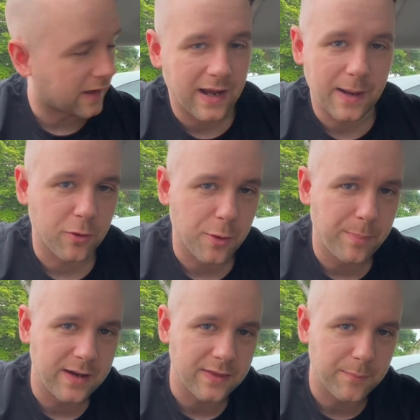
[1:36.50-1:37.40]
that, I am going to
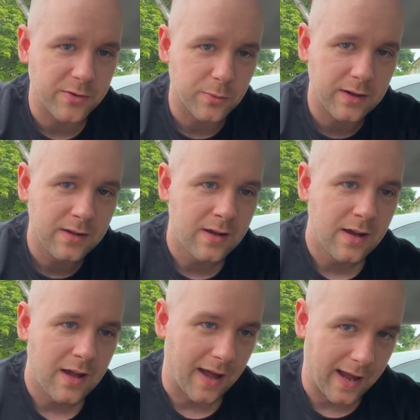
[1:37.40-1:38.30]
paint them as well.
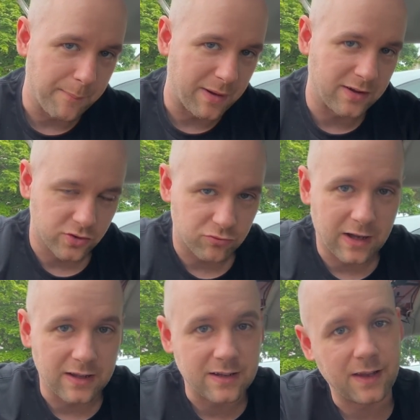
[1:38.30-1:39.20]
I'll just
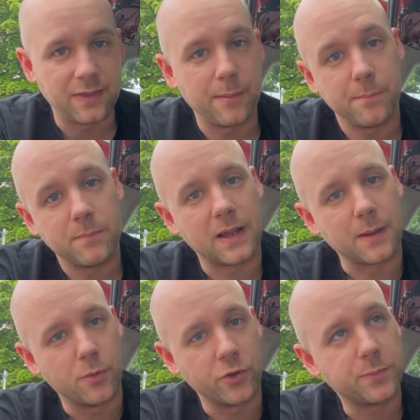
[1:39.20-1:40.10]
rattle can them like
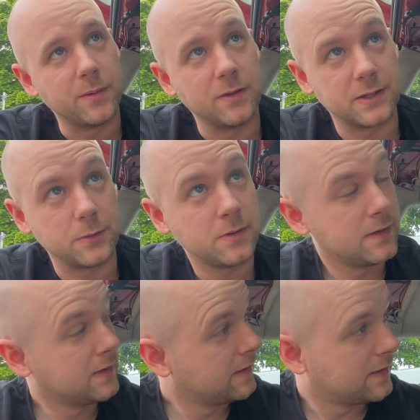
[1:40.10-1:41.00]
most people do,
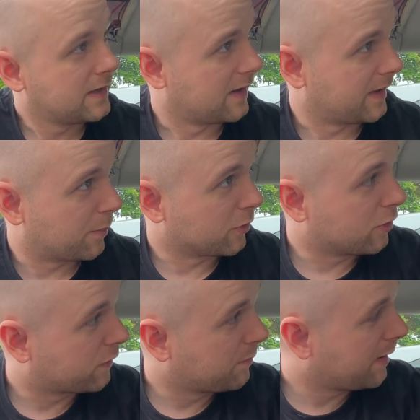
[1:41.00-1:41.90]
and then we'll go
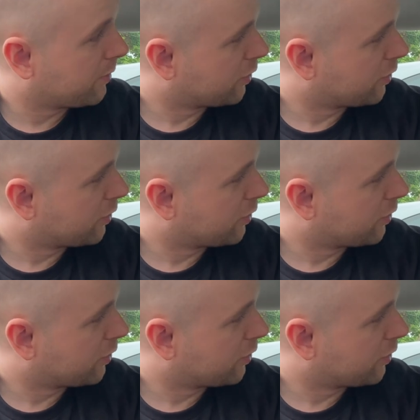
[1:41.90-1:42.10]
from there, but